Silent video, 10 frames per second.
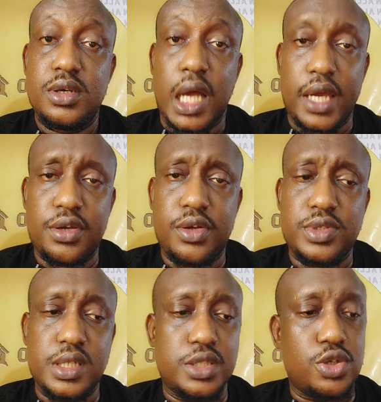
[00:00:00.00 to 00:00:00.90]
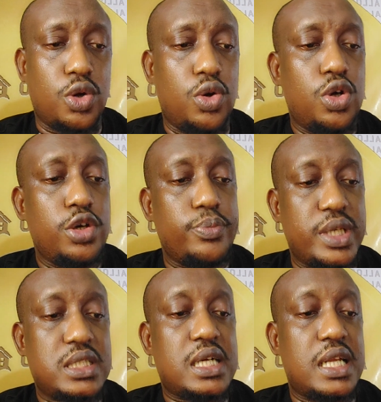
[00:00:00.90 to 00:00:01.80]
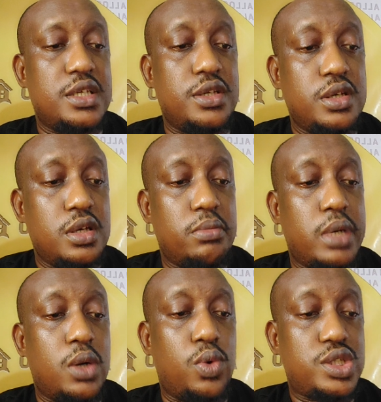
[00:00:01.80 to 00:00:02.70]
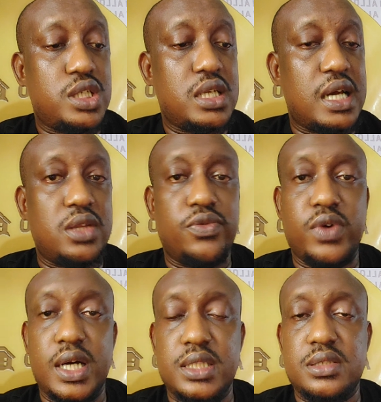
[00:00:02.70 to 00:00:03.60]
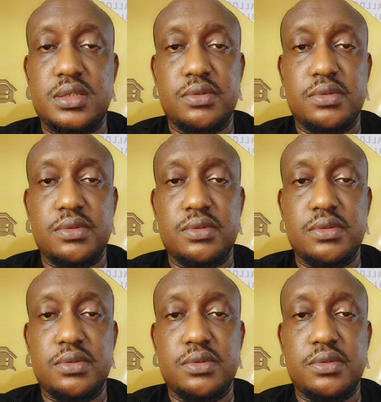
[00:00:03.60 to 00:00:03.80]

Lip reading: Are you get what I'm saying? So basically, by watching adverts,